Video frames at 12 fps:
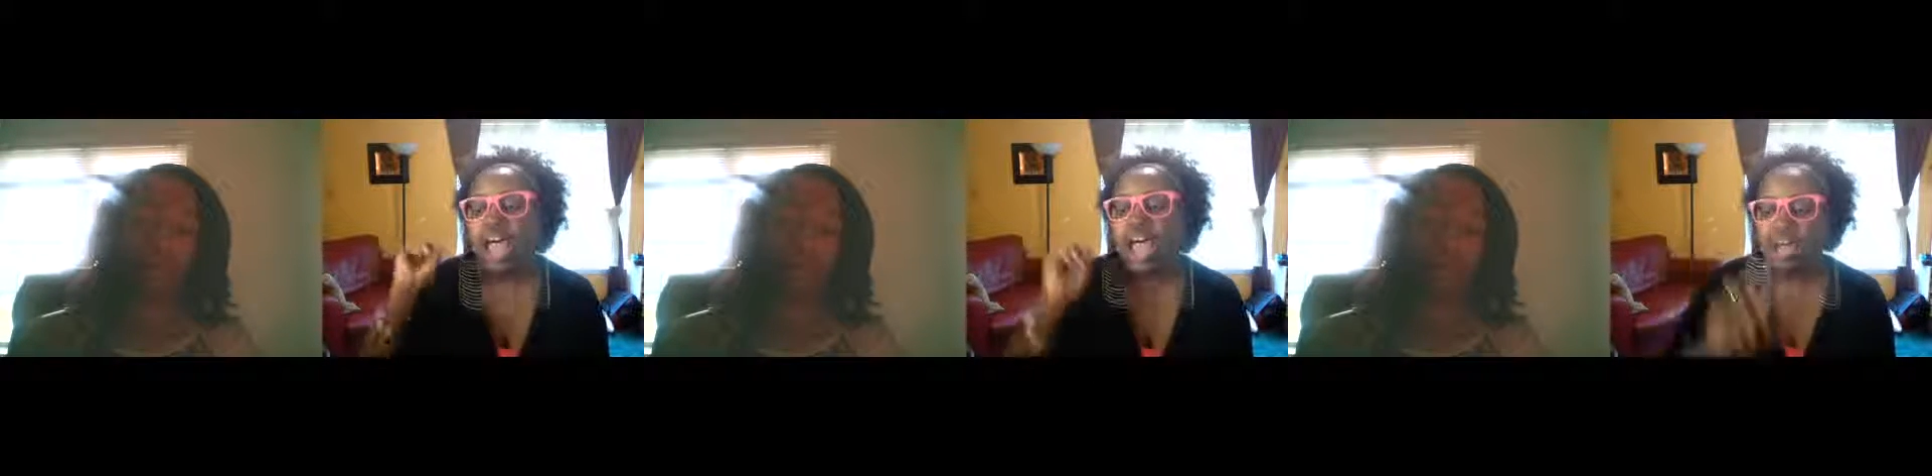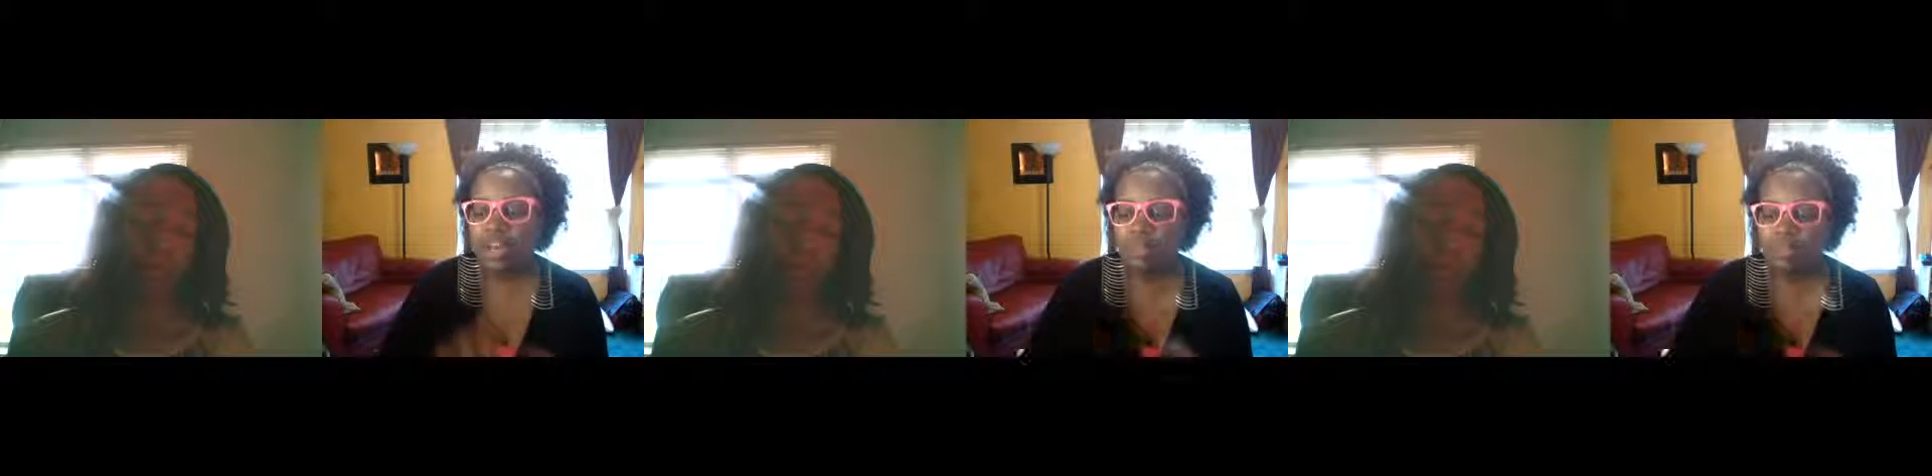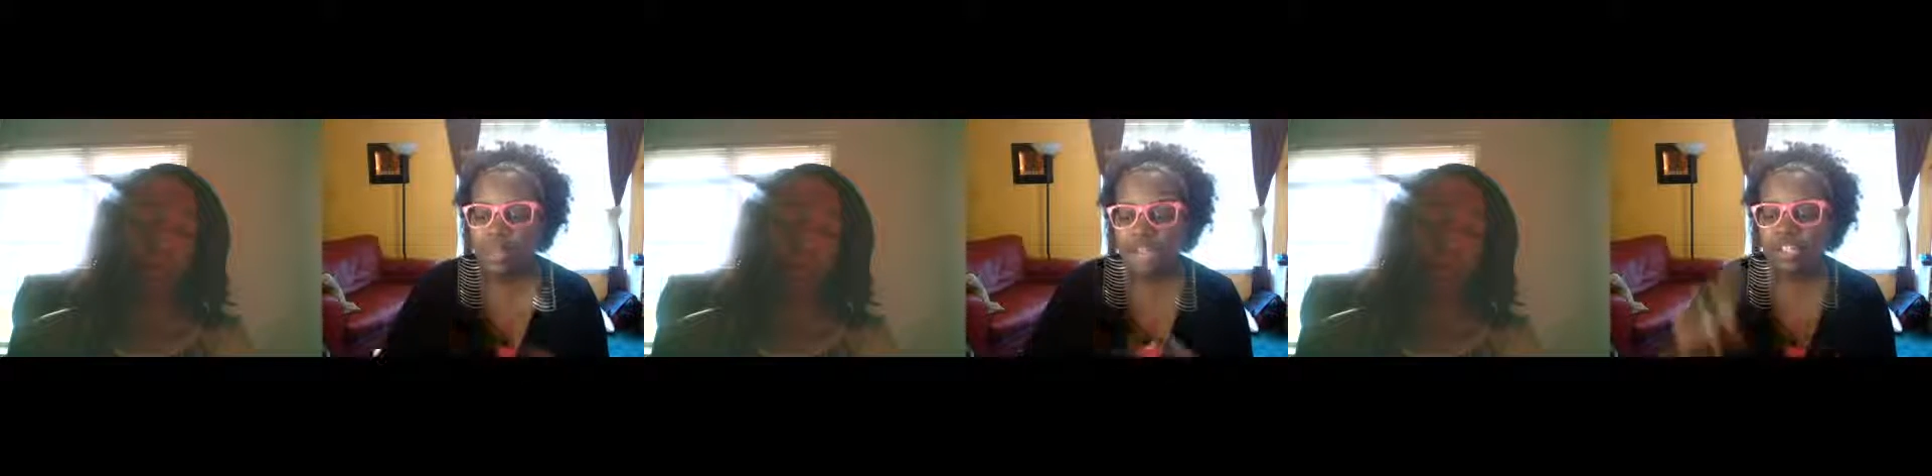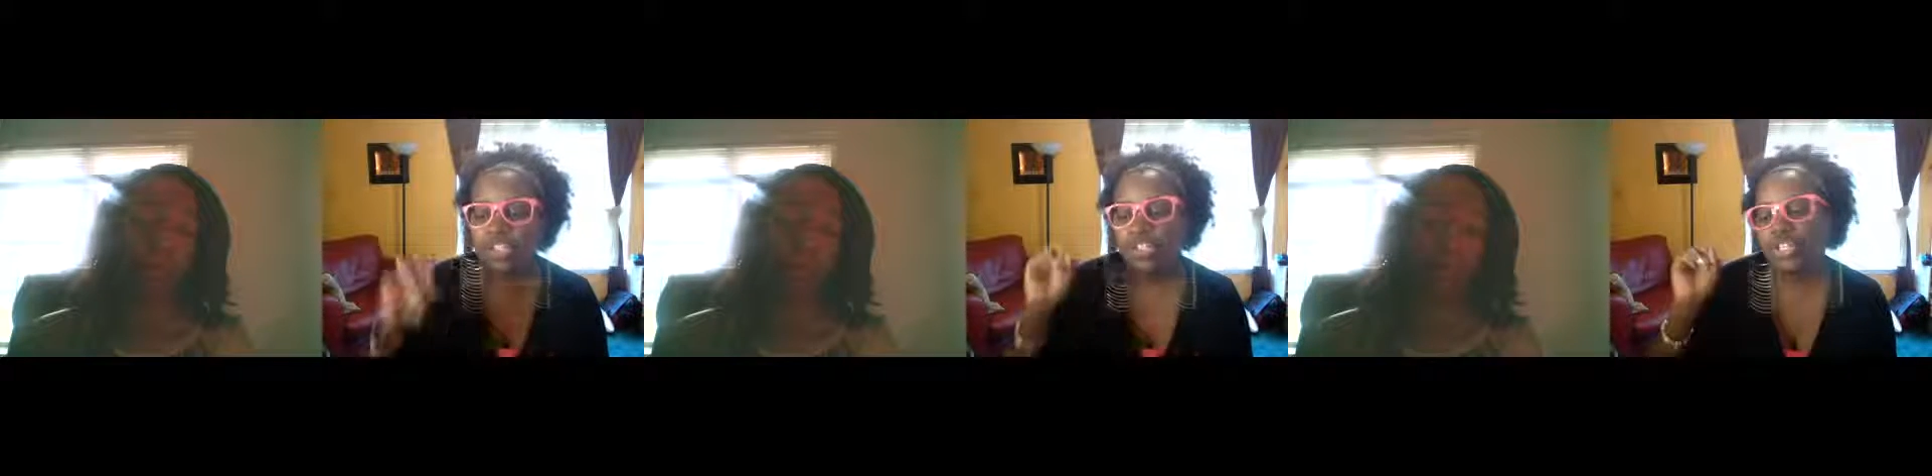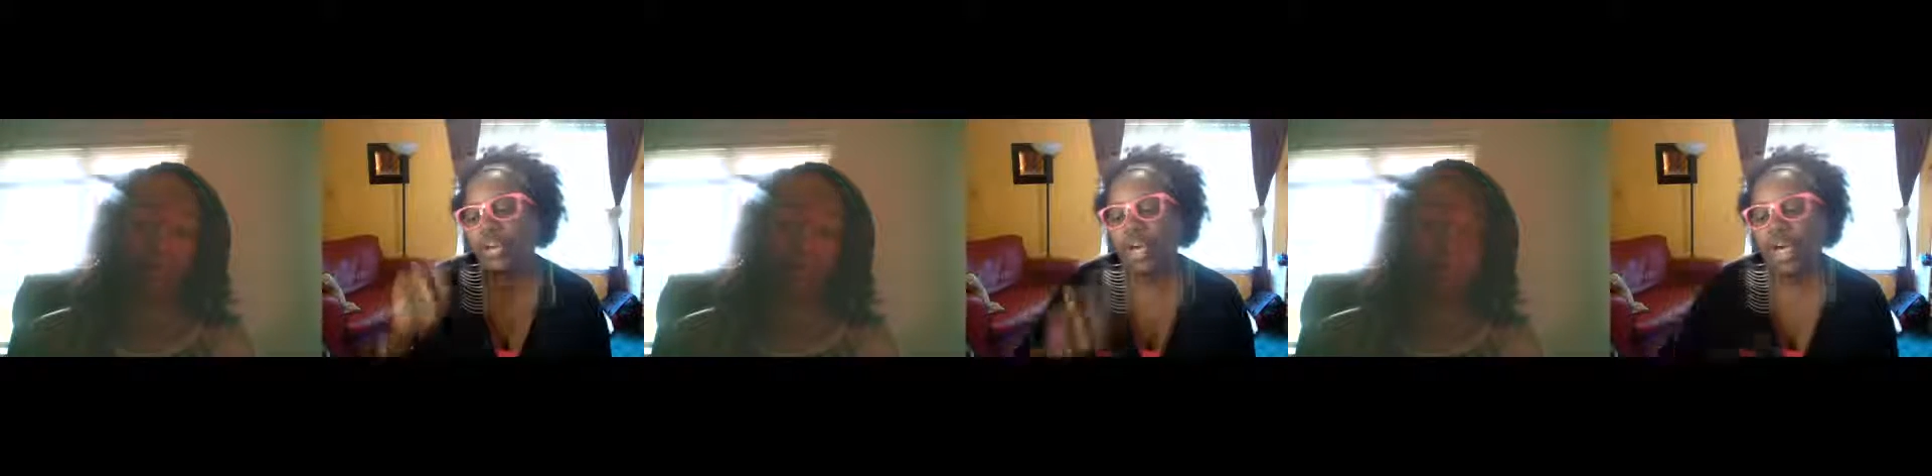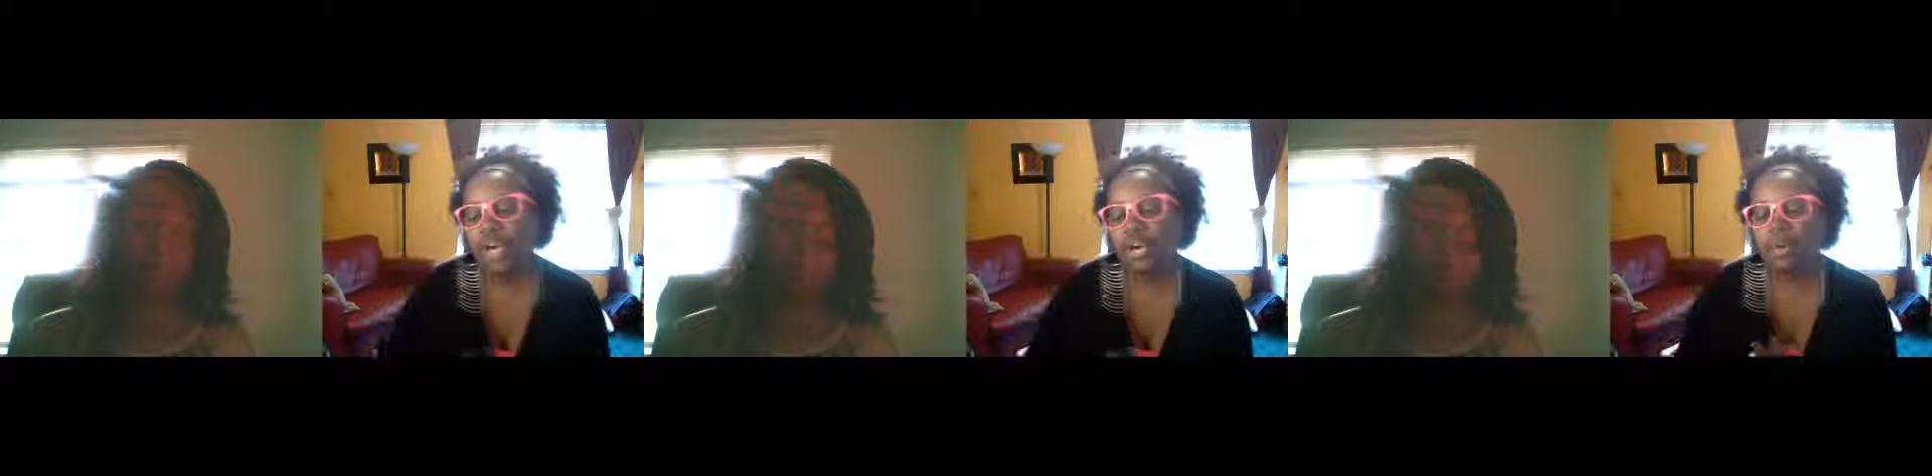how to brand your show,
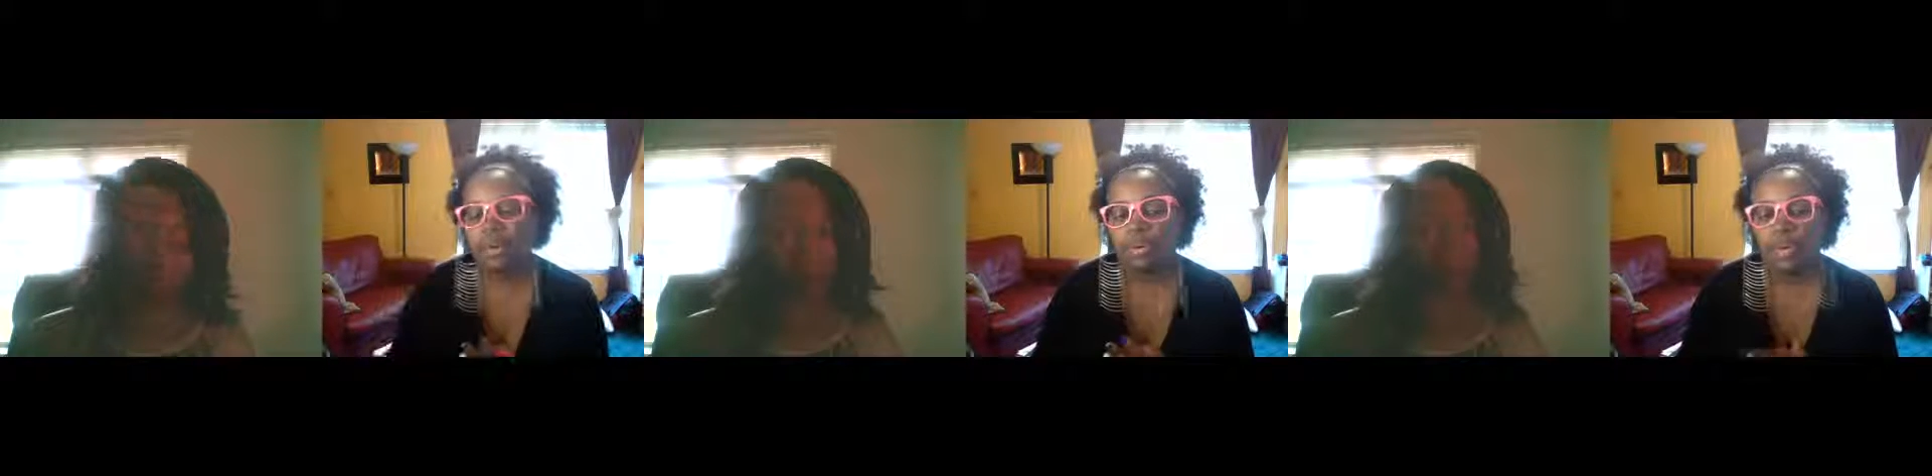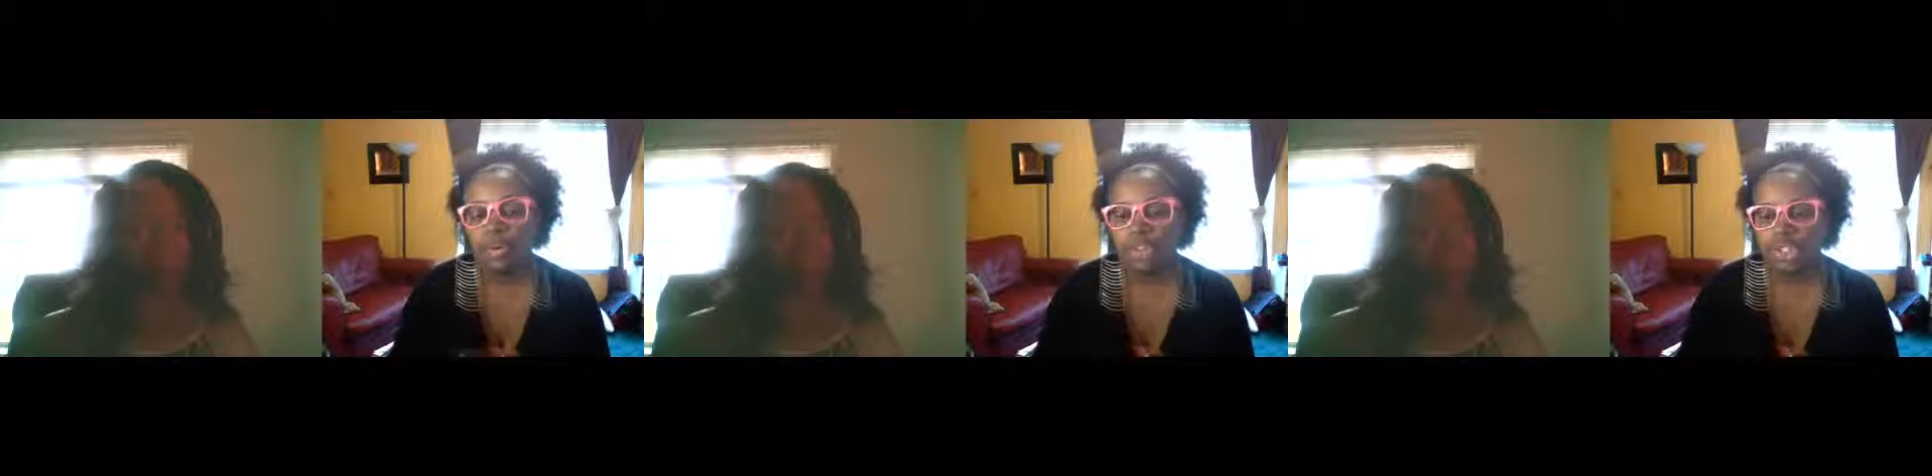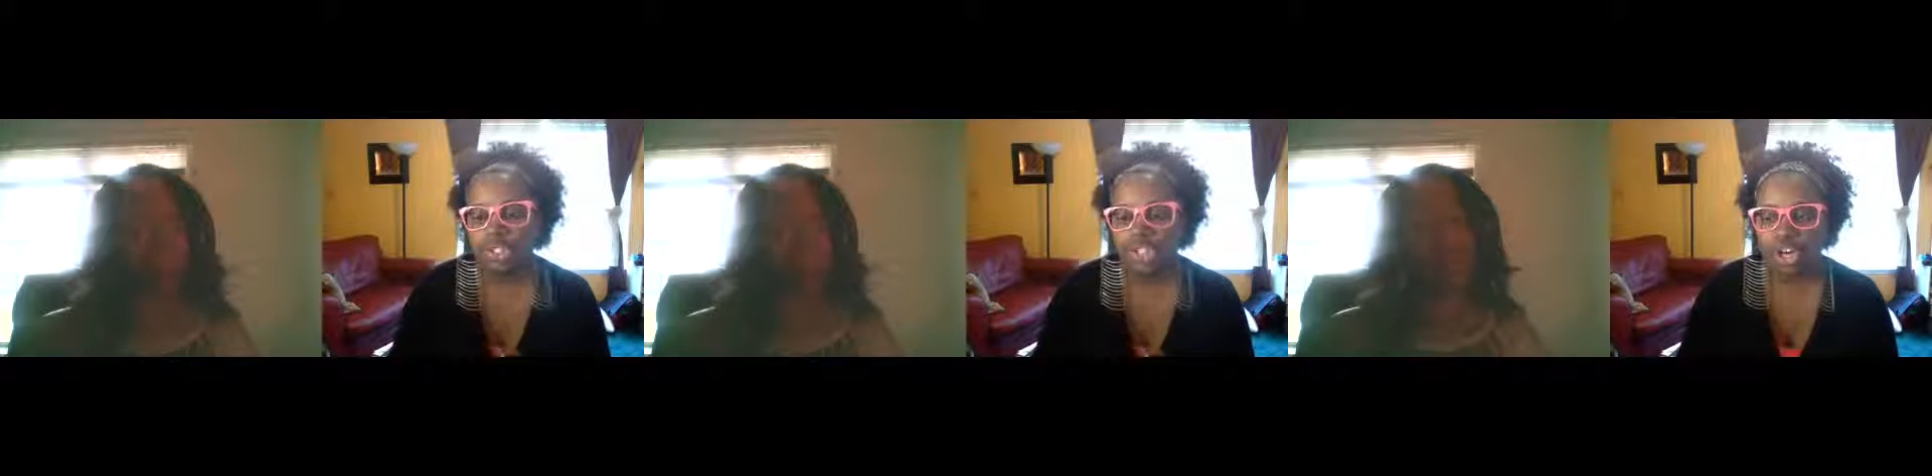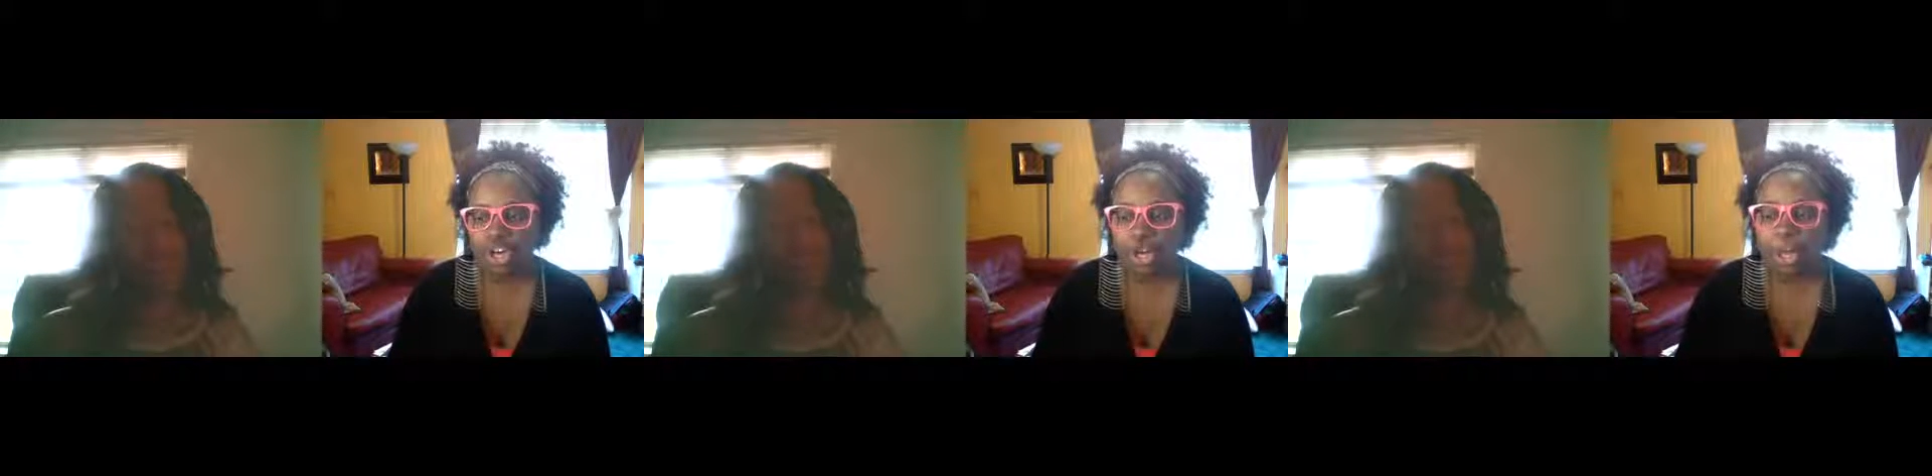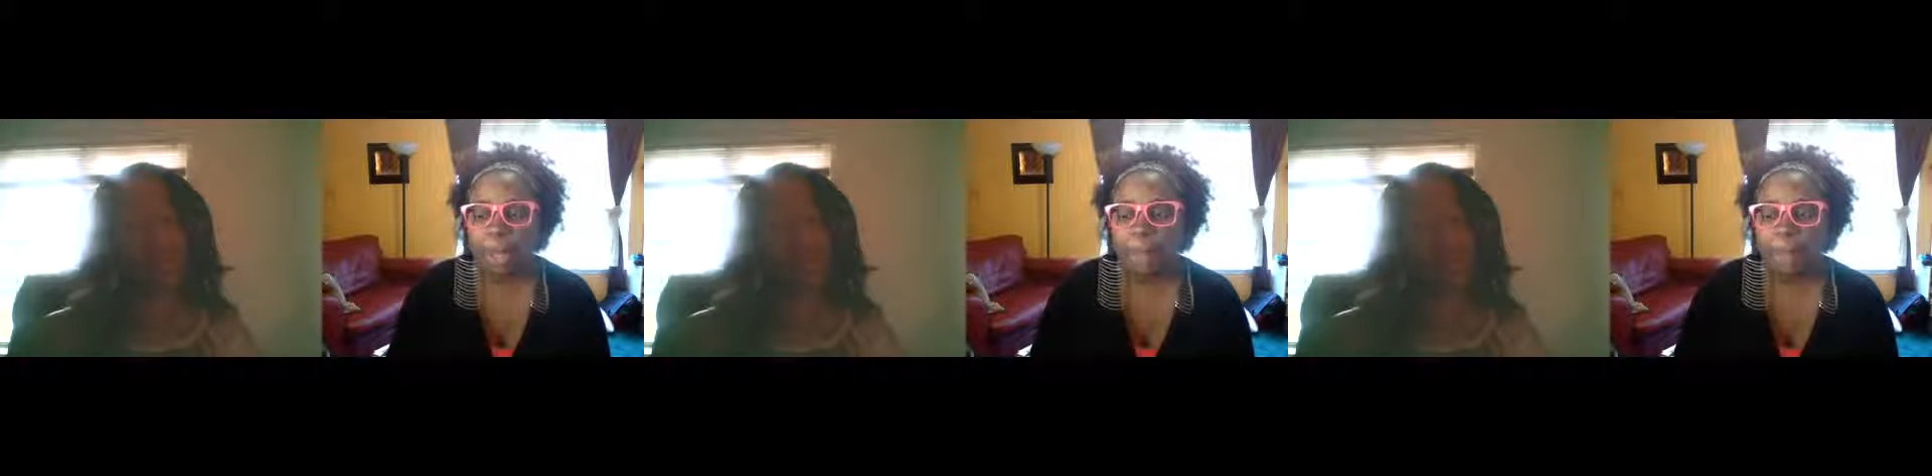and how to promote your show,